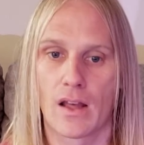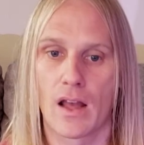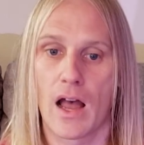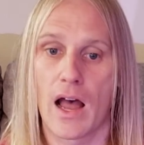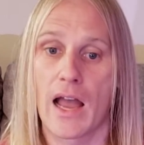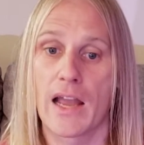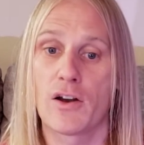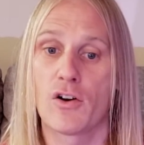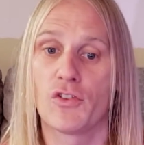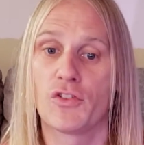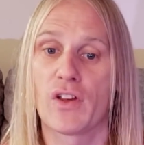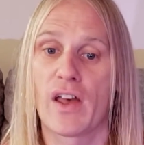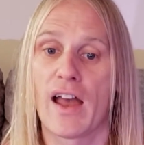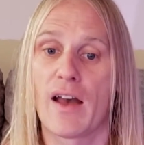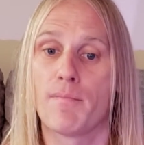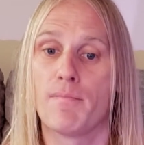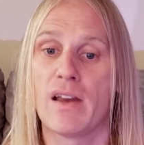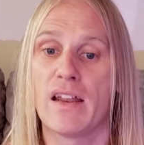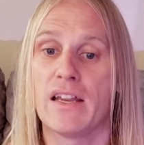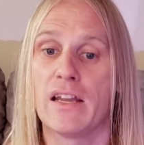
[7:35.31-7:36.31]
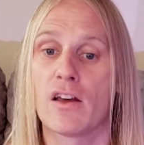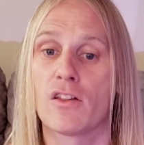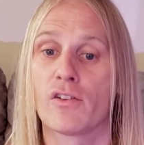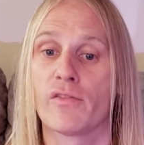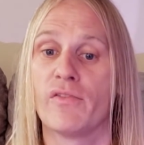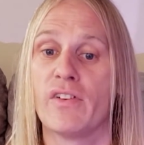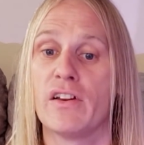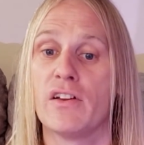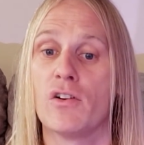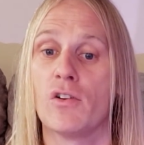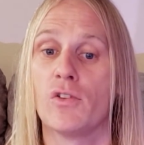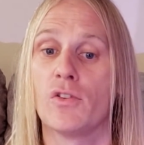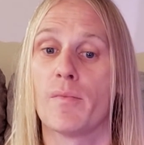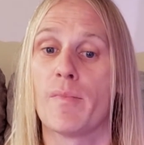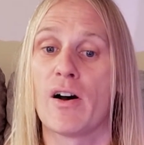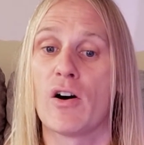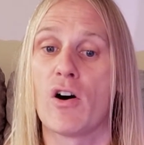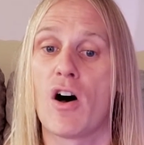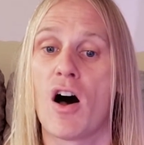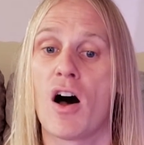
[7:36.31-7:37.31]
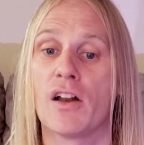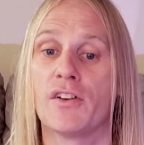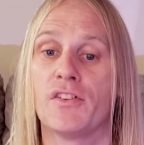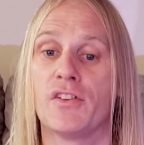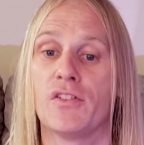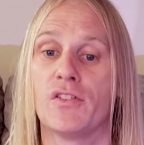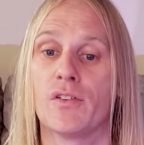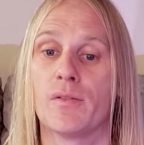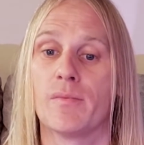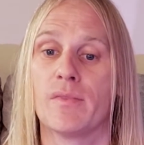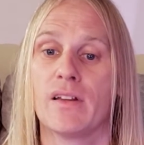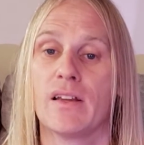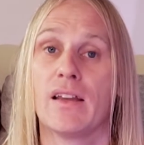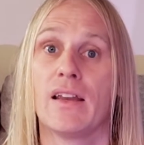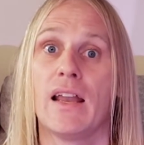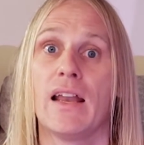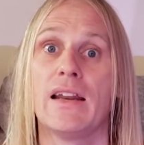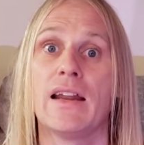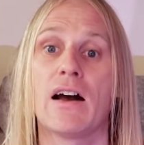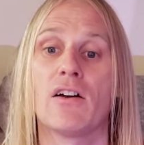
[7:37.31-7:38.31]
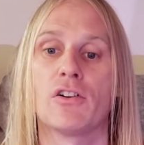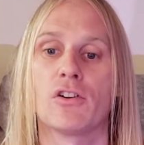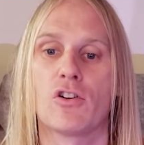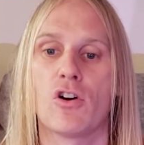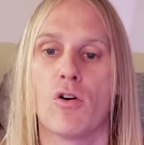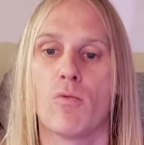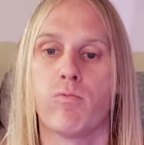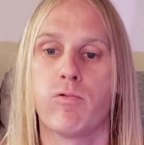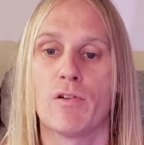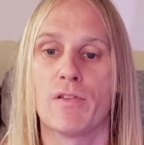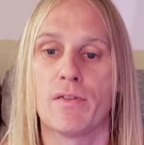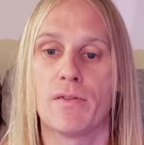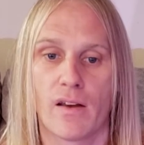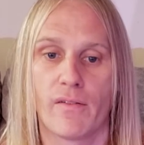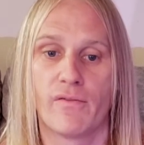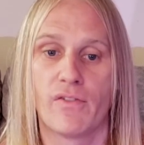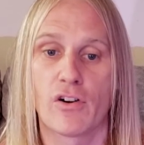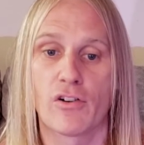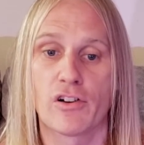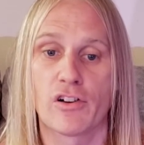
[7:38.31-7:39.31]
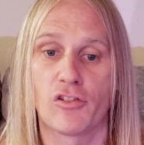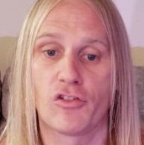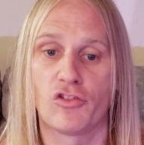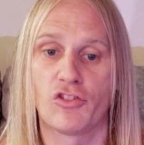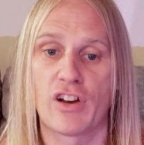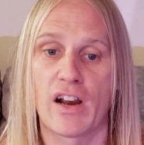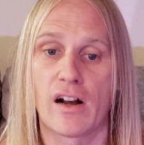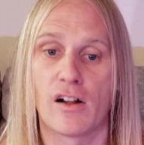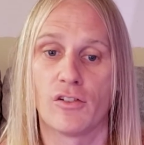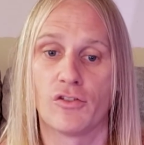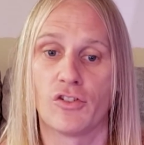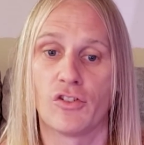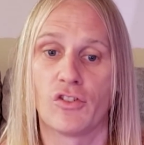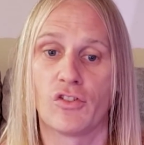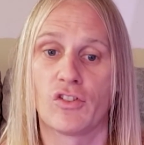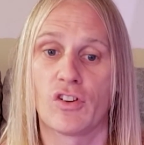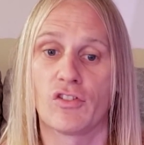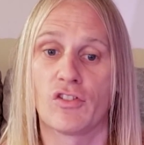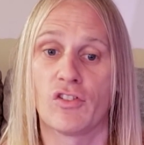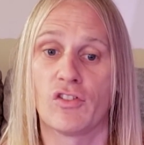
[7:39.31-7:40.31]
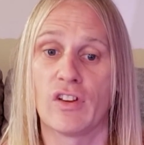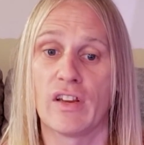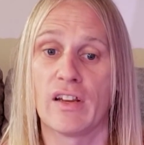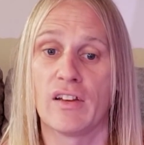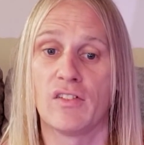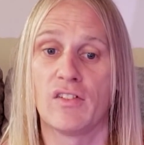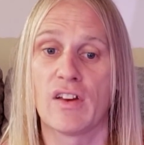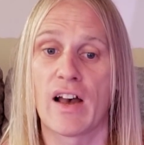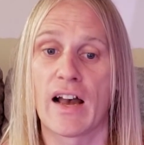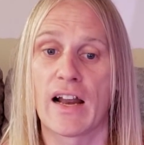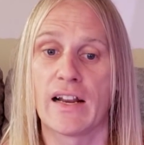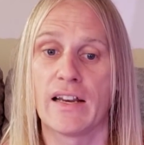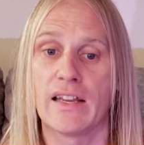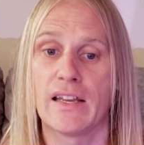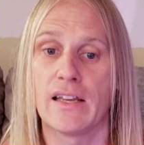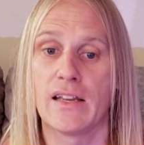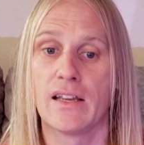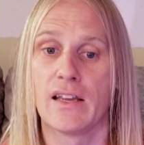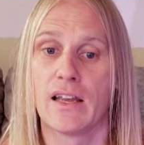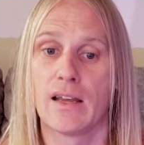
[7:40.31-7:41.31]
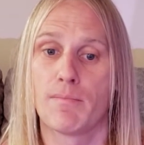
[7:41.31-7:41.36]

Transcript: I also have many other videos about autism and how to cope with various challenges such as anxiety,